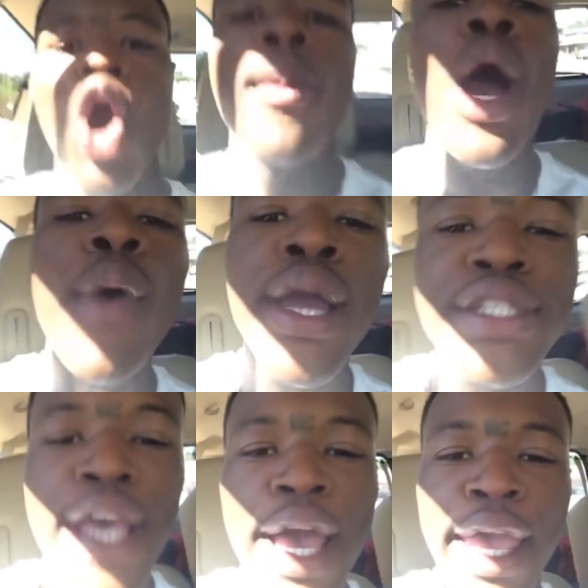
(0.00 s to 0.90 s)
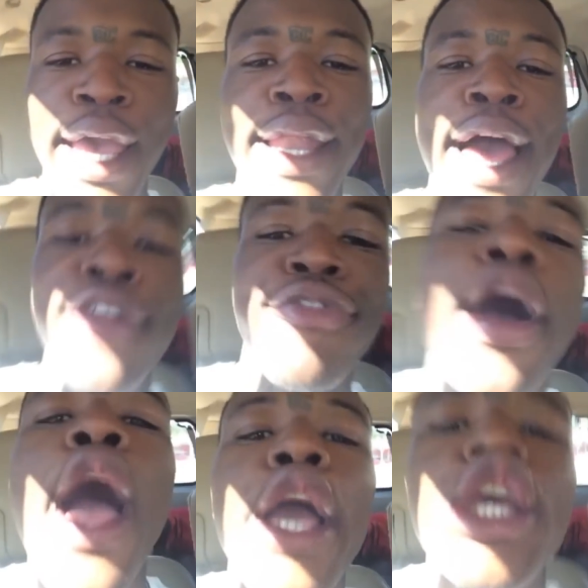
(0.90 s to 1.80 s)
On my way to South Carolina,
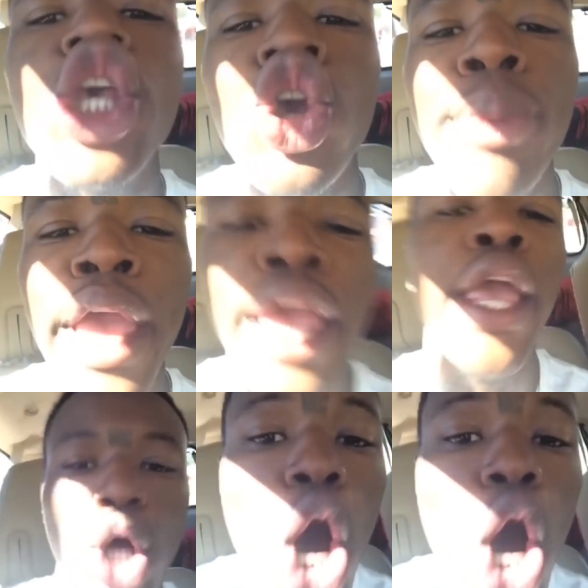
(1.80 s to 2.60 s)
fuck you, man.